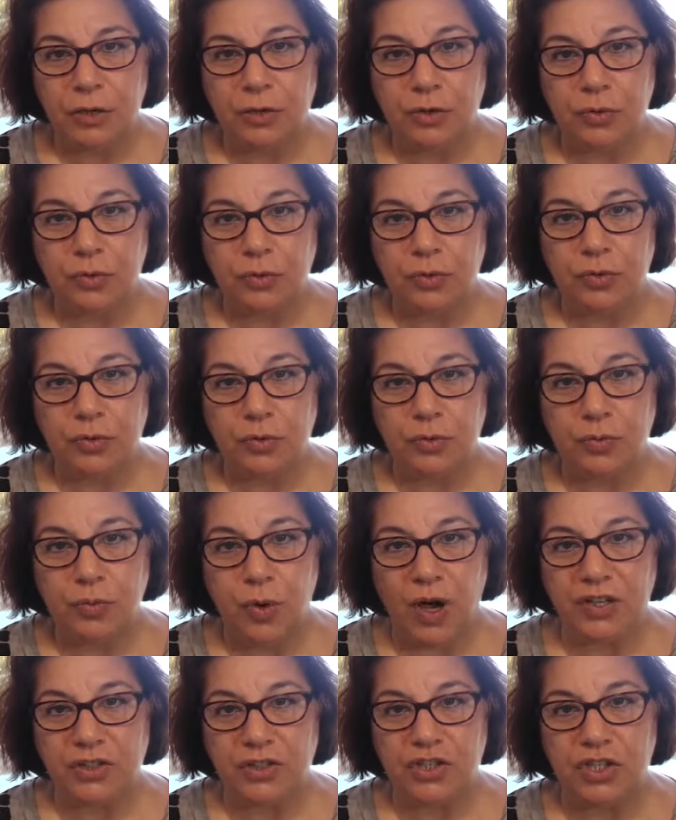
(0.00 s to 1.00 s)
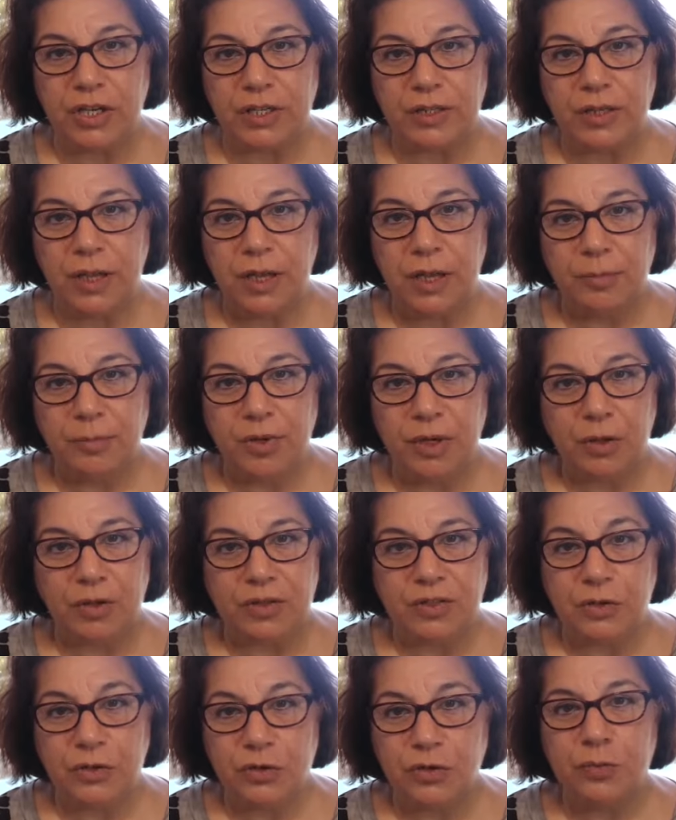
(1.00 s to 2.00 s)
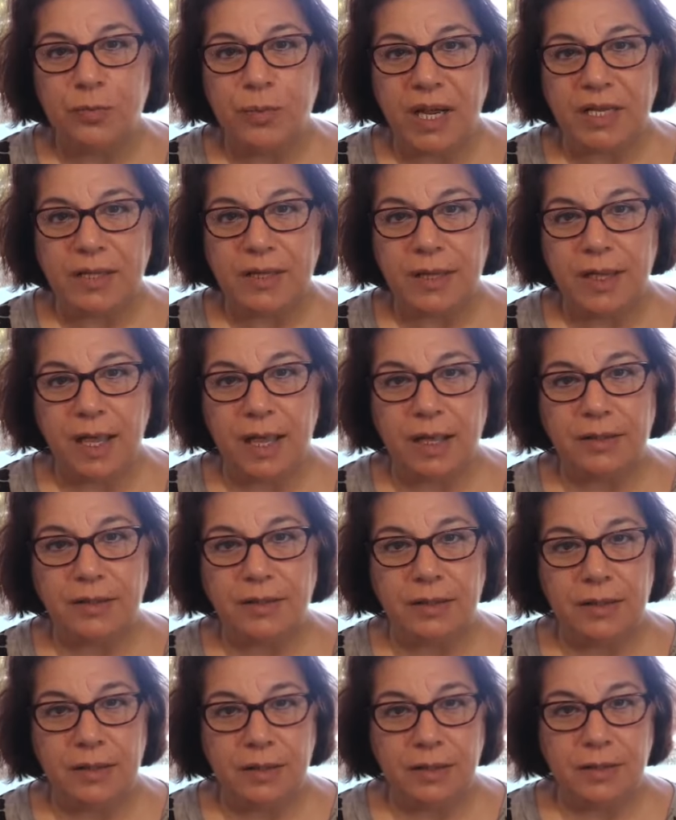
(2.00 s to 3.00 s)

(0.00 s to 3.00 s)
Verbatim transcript: to to watch it because you might get